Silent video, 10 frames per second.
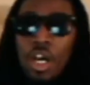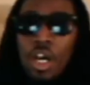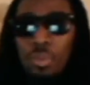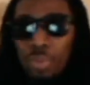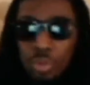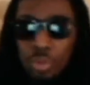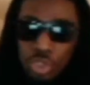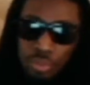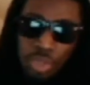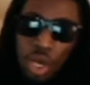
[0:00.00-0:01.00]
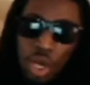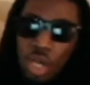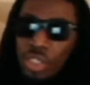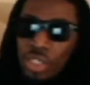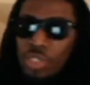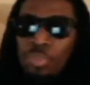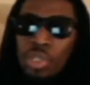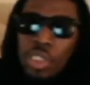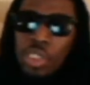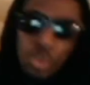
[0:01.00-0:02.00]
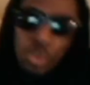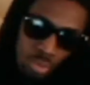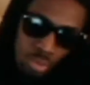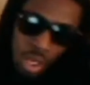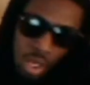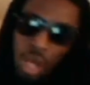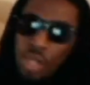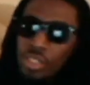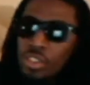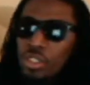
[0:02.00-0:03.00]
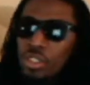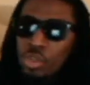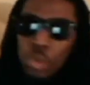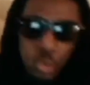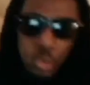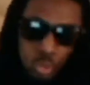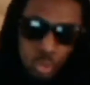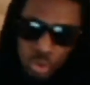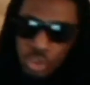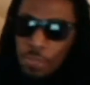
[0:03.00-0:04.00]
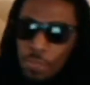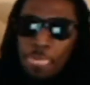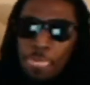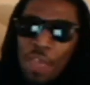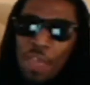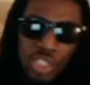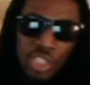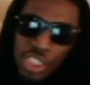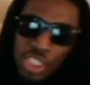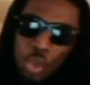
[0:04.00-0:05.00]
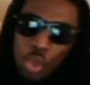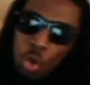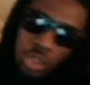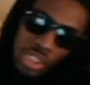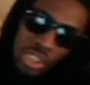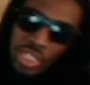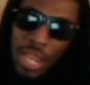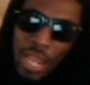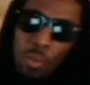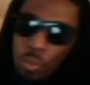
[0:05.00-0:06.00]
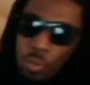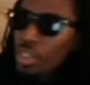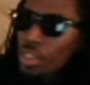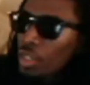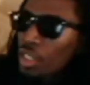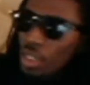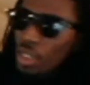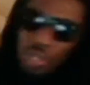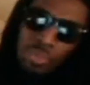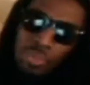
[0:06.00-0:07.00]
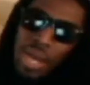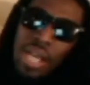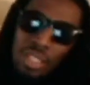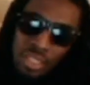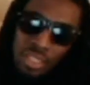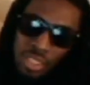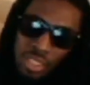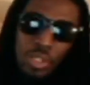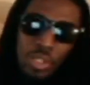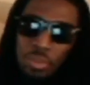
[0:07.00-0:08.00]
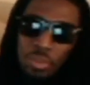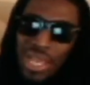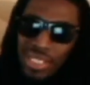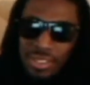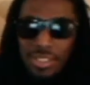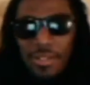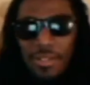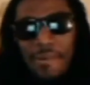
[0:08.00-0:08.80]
music blogs, political blogs, news, everything is all in that one pot in Get With It magazine.